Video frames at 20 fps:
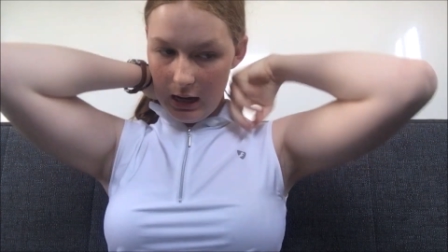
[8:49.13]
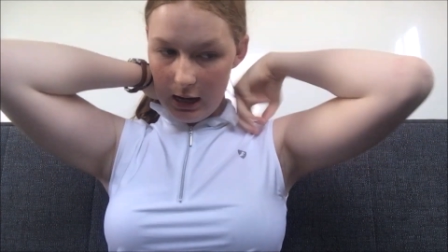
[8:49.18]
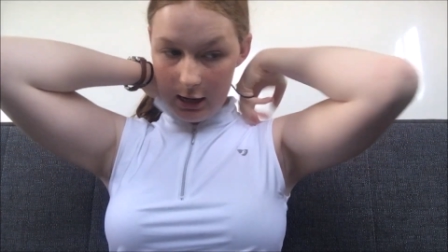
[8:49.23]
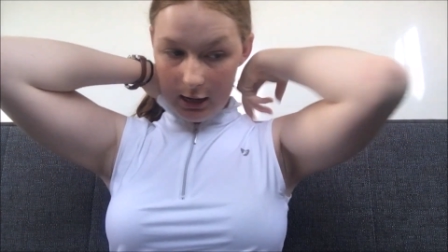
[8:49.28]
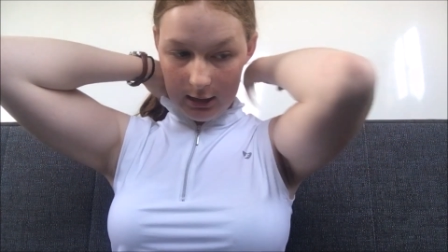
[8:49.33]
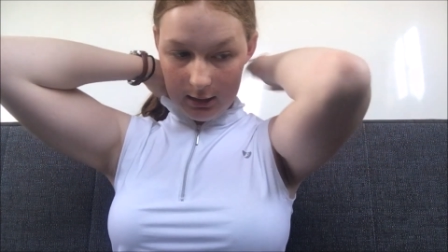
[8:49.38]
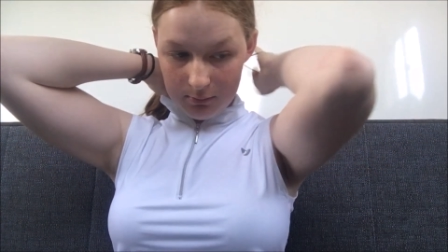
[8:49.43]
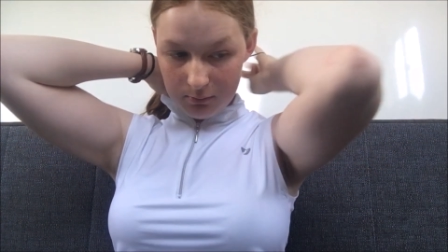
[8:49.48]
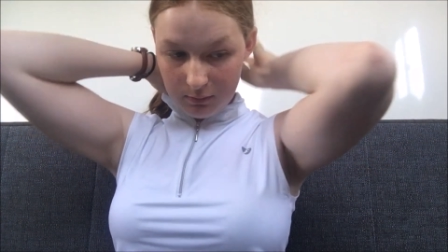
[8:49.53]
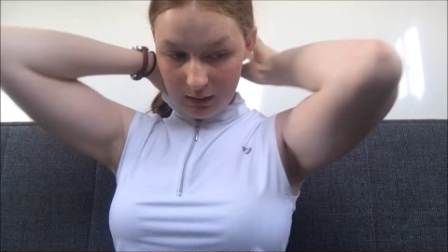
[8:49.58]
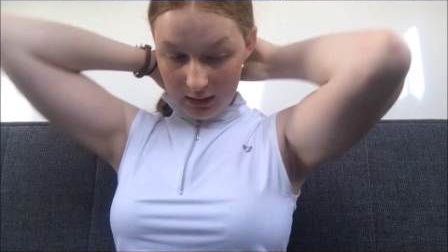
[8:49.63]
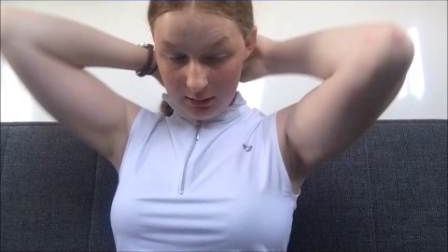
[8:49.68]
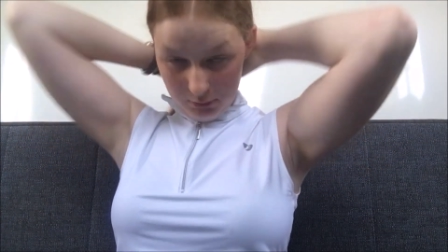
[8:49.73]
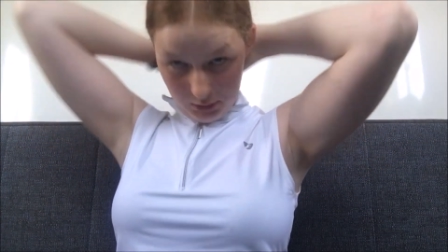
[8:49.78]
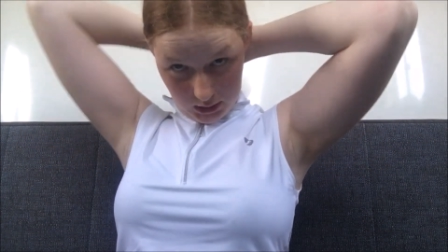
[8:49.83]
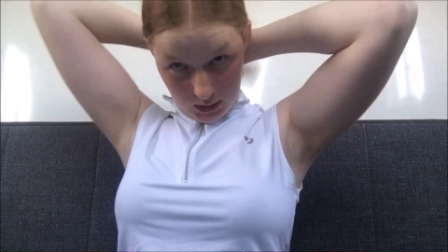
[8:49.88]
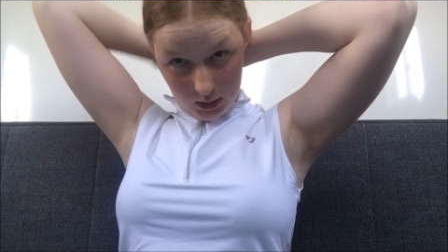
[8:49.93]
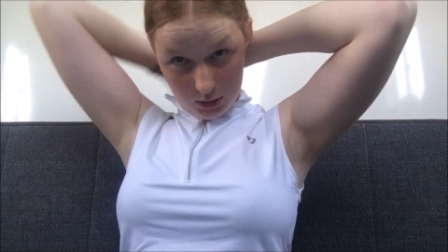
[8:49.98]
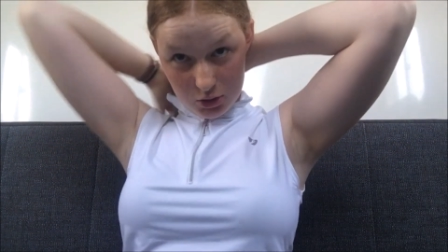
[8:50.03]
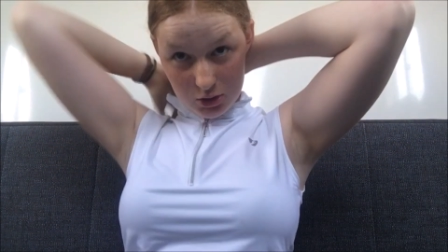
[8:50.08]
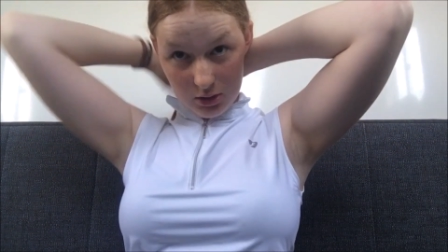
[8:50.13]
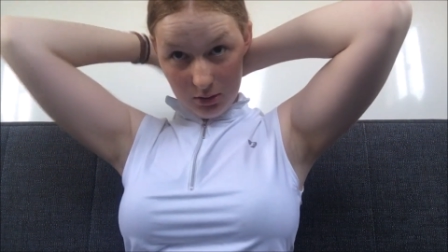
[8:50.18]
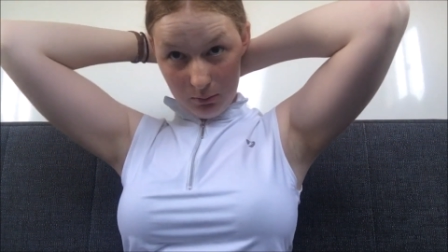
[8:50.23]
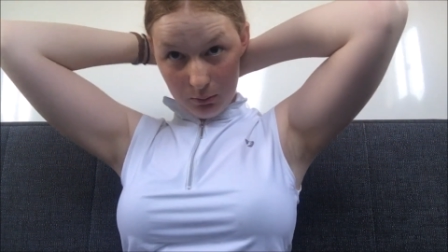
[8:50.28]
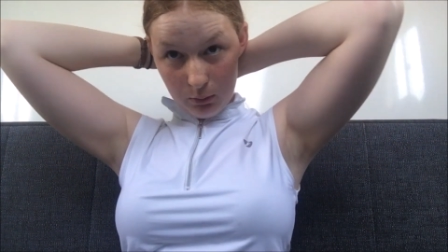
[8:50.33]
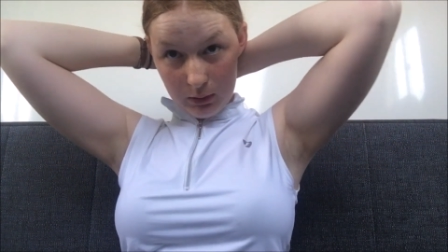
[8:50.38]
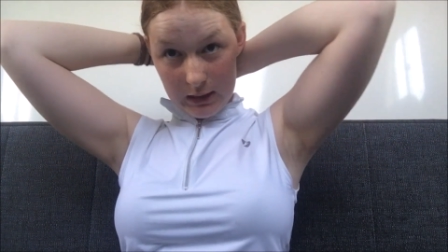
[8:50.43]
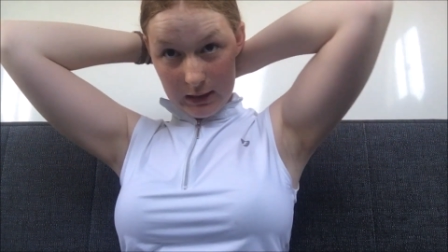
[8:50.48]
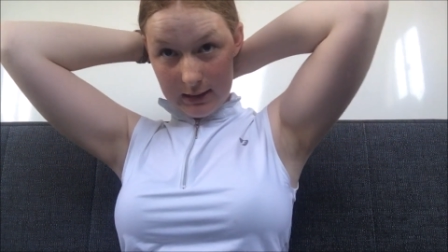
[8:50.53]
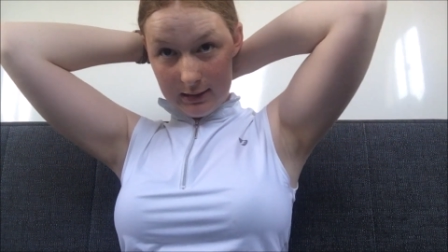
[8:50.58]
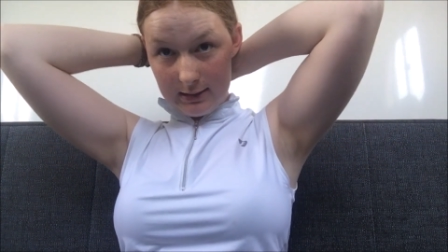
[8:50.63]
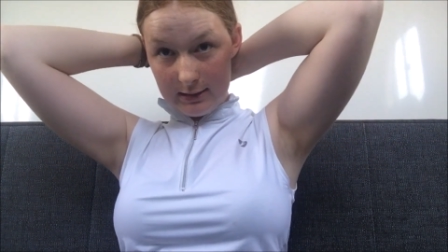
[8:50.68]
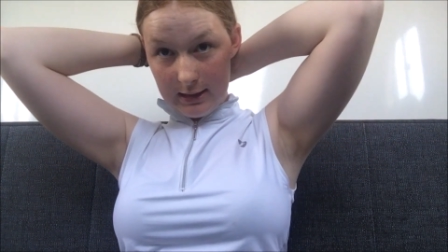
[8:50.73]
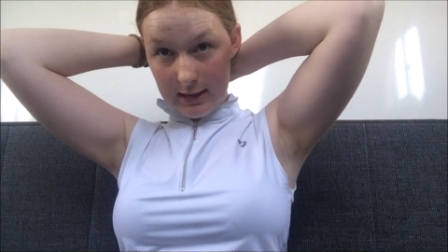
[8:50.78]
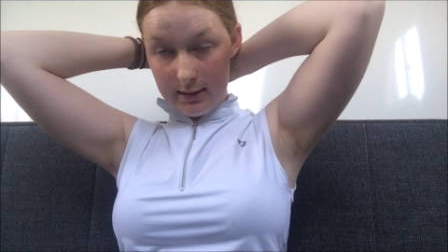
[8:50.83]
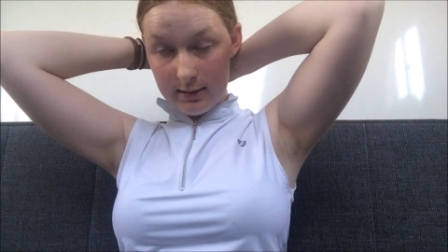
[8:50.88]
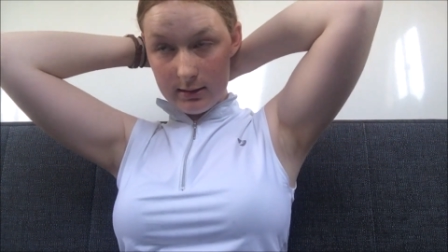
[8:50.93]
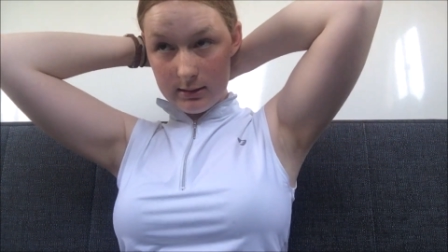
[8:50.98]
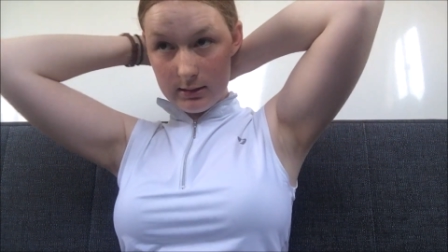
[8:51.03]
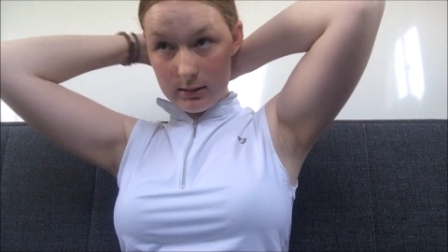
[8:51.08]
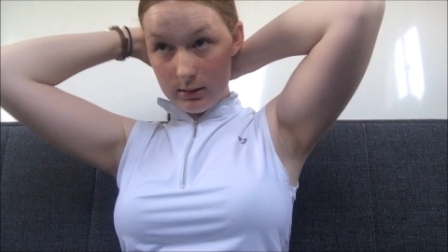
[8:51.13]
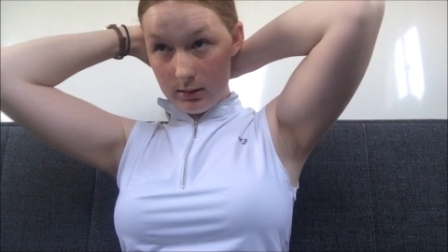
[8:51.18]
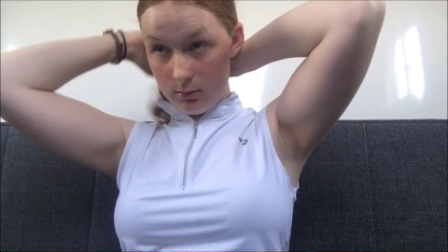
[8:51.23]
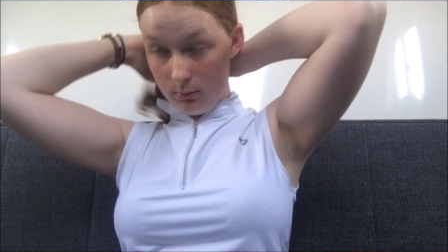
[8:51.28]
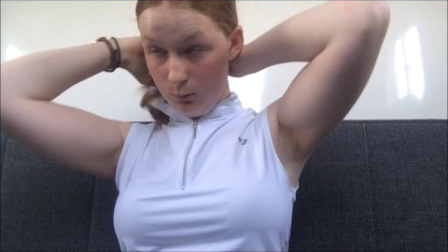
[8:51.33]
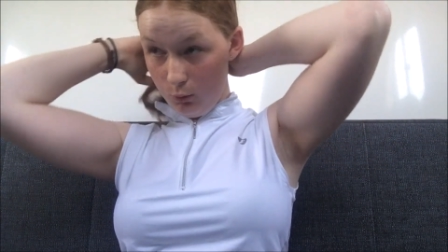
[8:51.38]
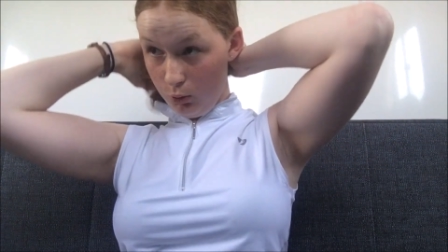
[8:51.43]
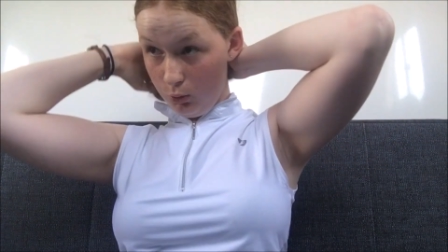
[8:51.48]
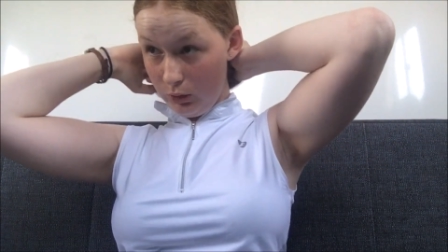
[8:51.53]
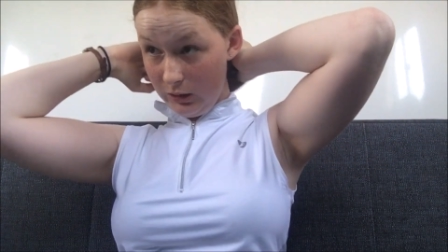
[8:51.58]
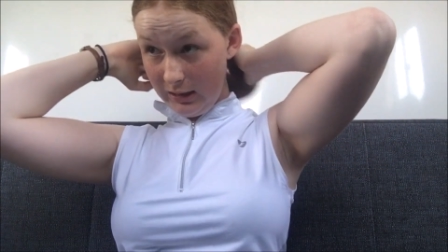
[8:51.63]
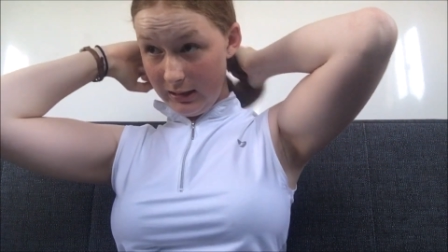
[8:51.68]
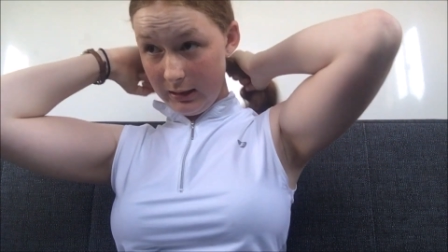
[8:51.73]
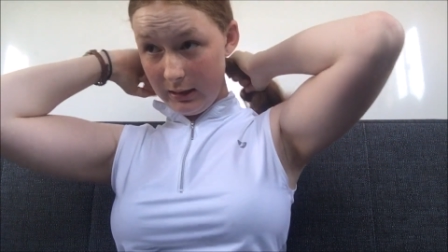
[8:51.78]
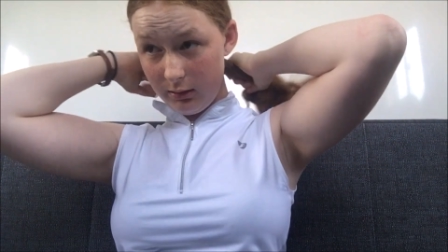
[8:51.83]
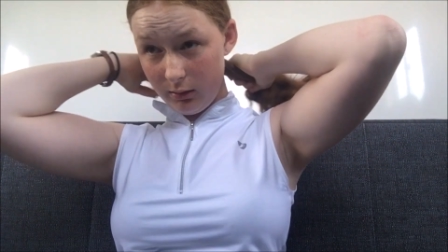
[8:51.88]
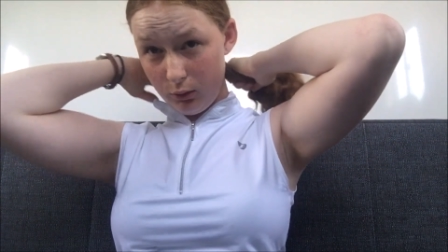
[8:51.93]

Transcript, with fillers: Um, he was such a good boy in his test this morning.